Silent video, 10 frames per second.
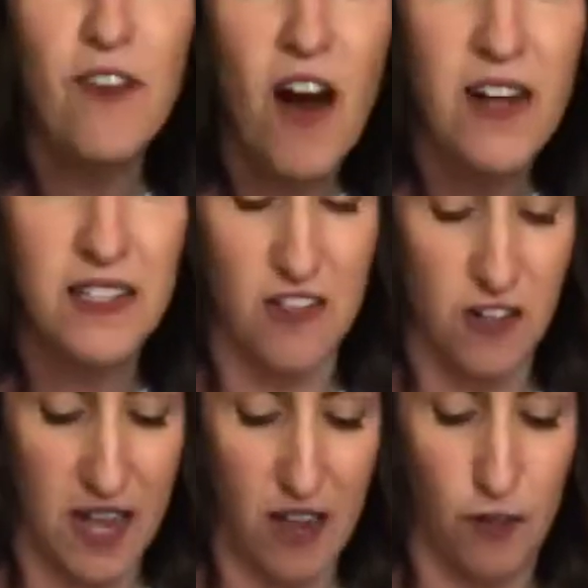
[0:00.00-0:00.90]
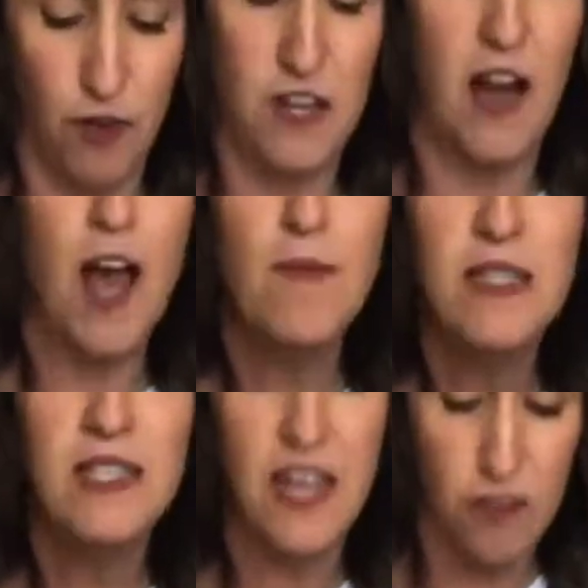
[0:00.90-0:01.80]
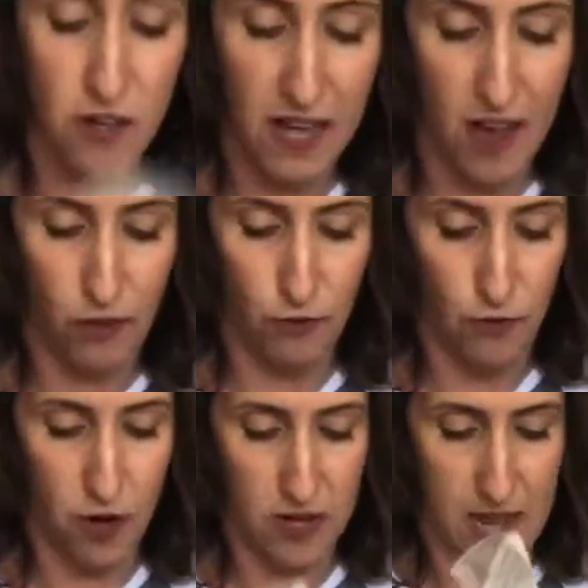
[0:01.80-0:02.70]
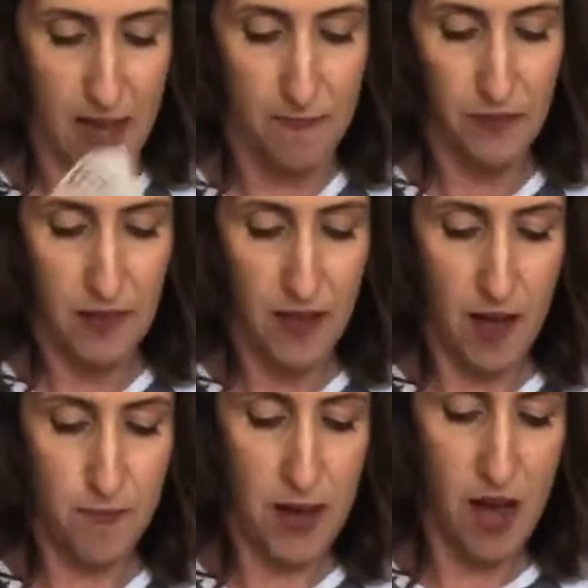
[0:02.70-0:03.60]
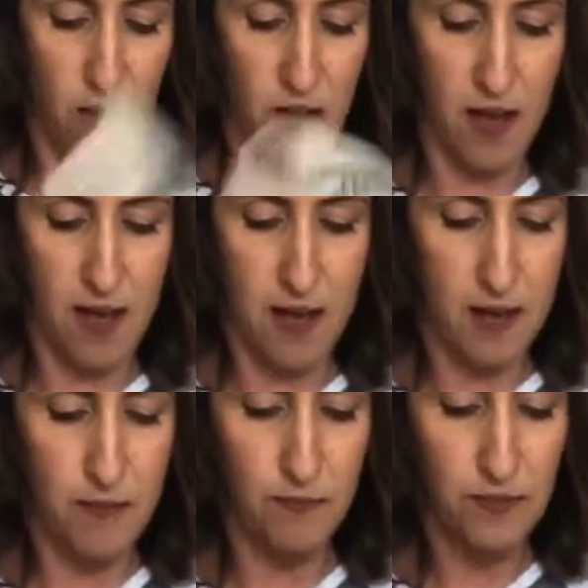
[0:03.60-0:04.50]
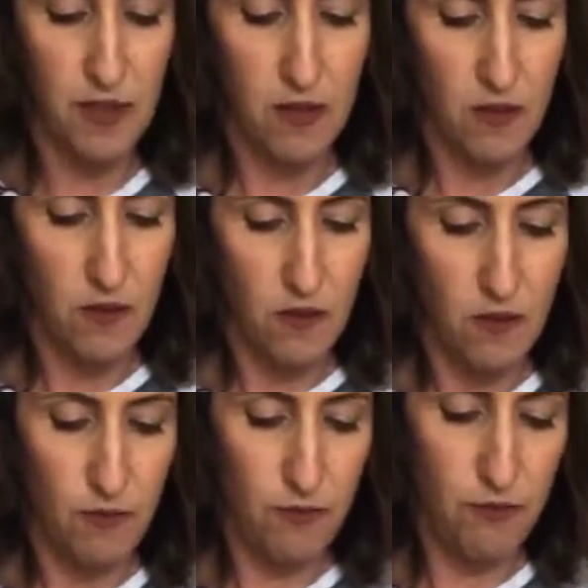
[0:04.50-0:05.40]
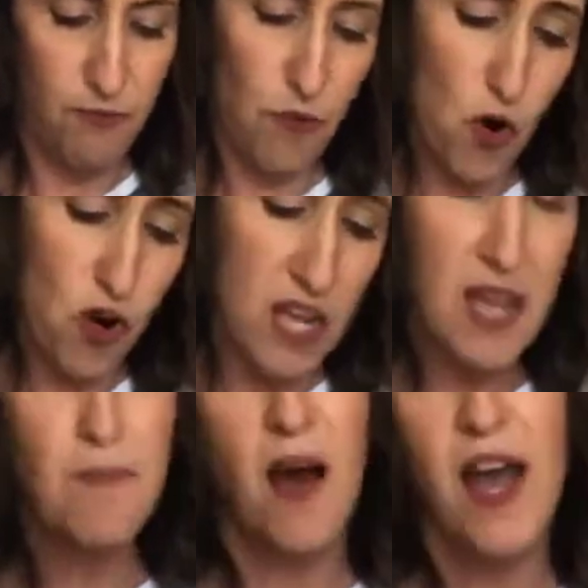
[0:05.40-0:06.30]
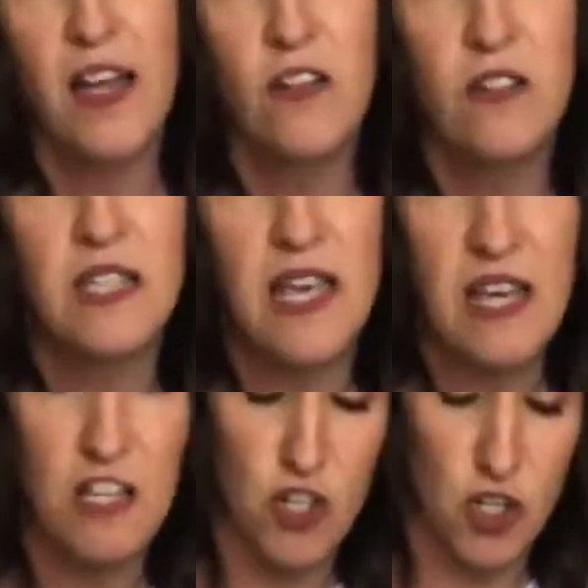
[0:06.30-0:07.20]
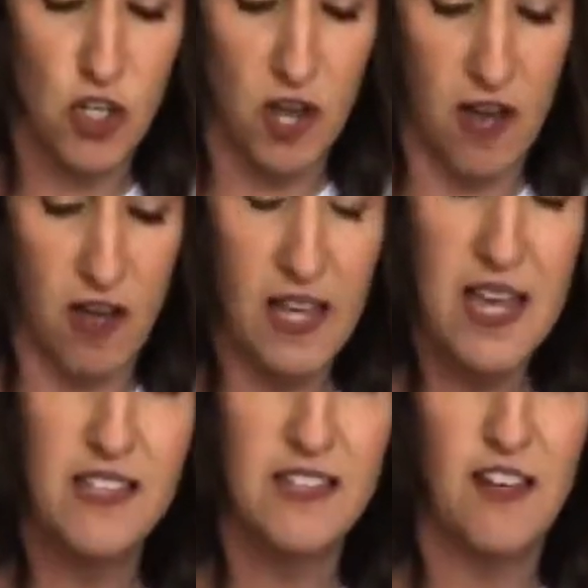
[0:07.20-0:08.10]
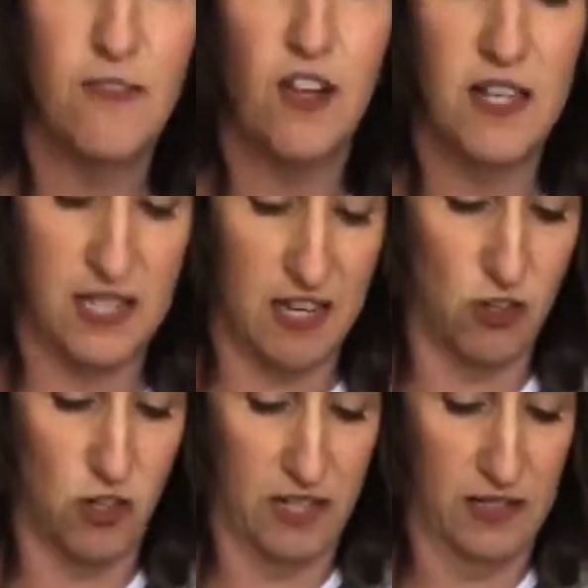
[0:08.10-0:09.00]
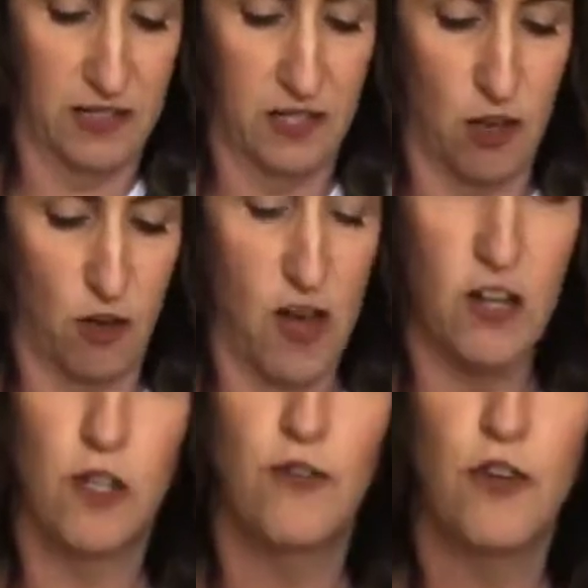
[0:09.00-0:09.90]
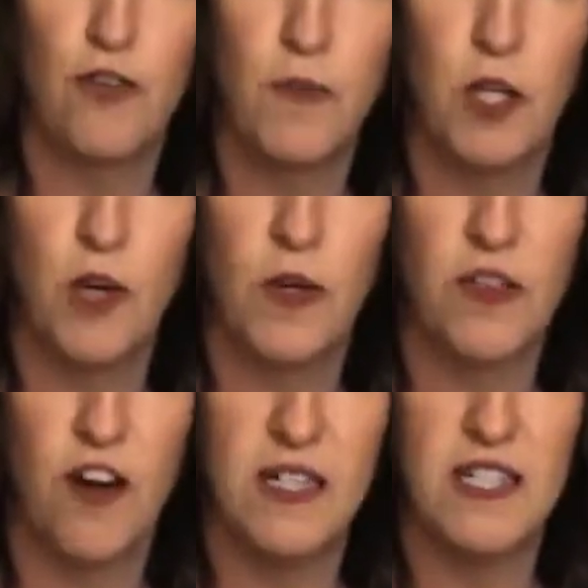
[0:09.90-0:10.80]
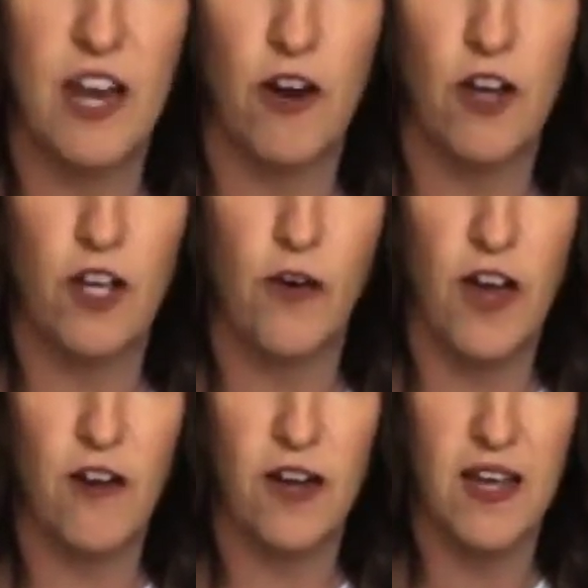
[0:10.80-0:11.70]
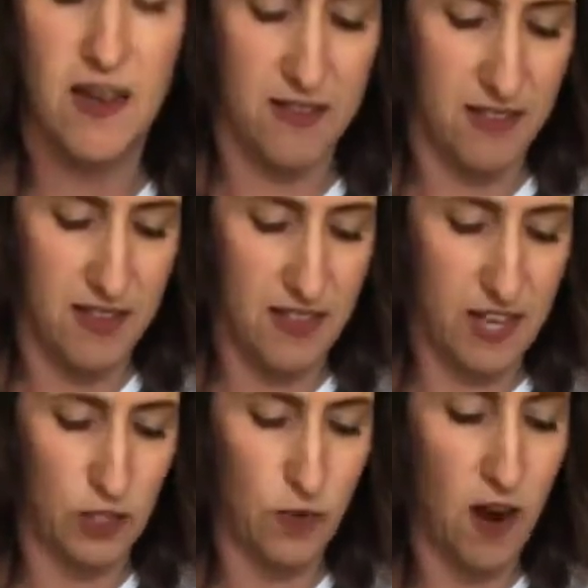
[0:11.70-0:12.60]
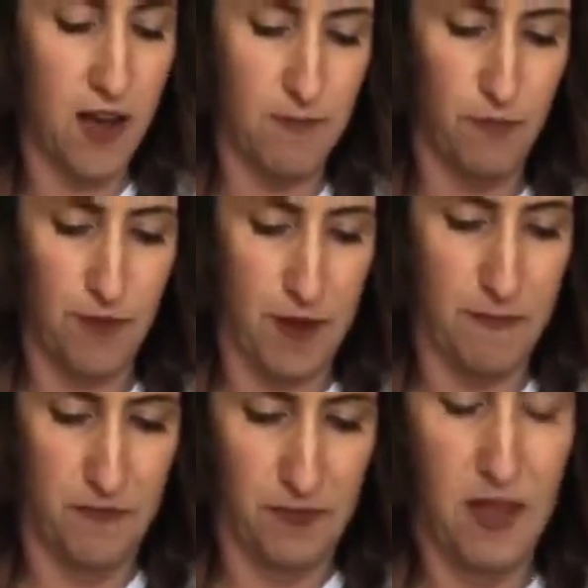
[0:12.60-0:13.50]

Oxnard, California. I'm in Southern California, about 40 miles-ish east of Los Angeles. So I don't know if you're familiar with Ontario area. That's where I'm from.